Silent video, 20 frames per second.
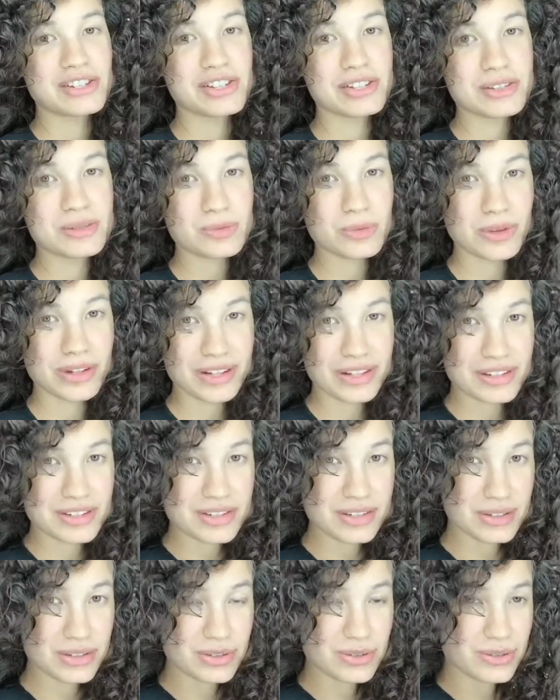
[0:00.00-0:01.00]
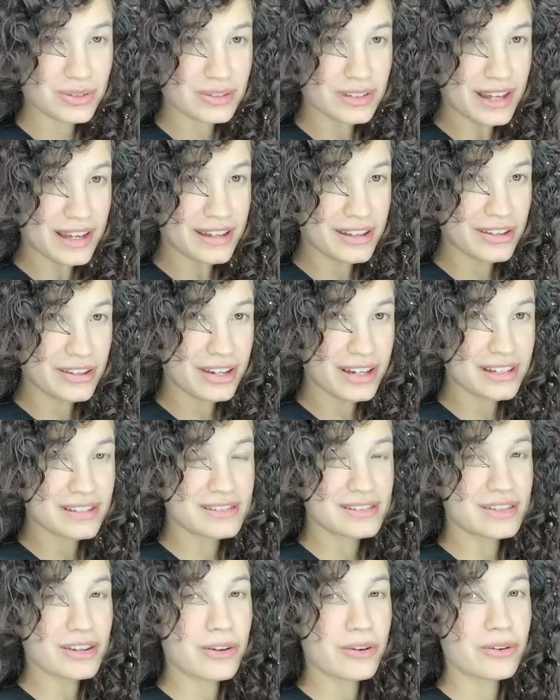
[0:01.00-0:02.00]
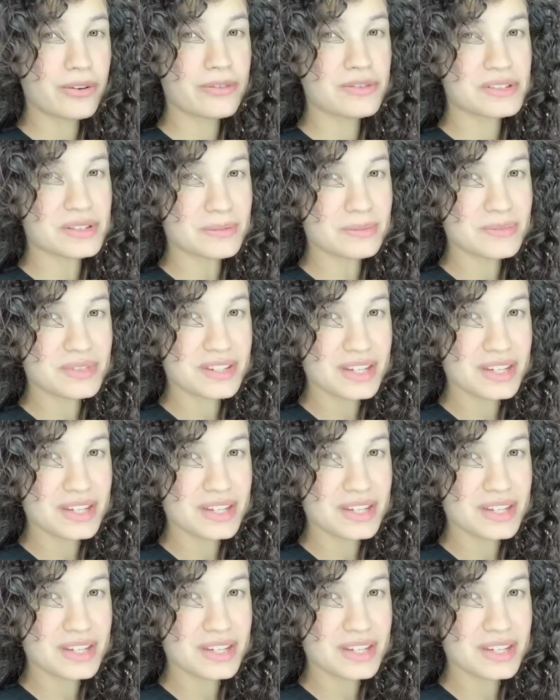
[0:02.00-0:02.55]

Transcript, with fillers: just wanted to let you guys know of some